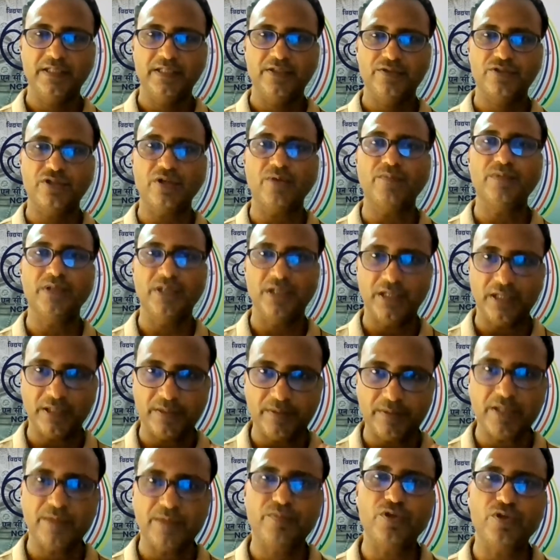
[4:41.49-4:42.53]
some
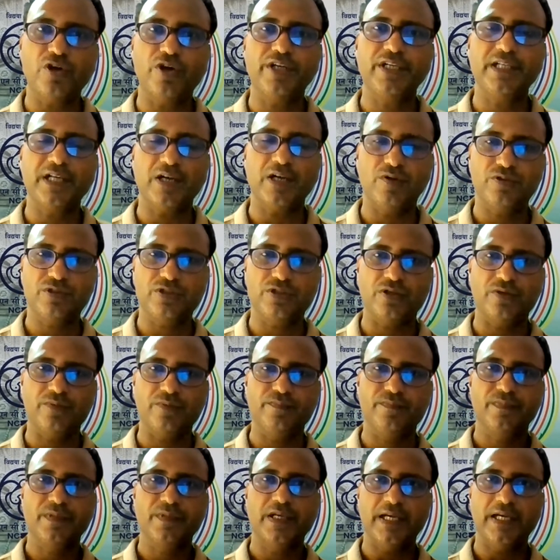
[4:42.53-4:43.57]
level of learning outcome